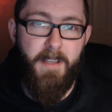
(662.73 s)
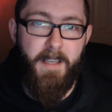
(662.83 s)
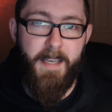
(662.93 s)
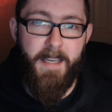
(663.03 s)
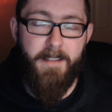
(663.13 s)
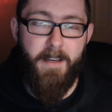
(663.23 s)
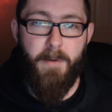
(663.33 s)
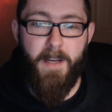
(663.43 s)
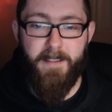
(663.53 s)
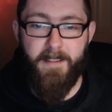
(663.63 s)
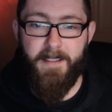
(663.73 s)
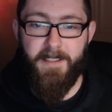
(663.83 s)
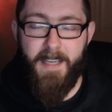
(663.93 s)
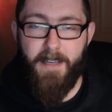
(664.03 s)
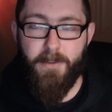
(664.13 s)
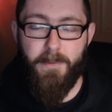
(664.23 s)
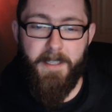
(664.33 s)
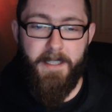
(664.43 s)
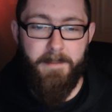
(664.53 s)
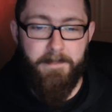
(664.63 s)
they again errata this out
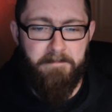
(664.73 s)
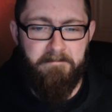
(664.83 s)
already.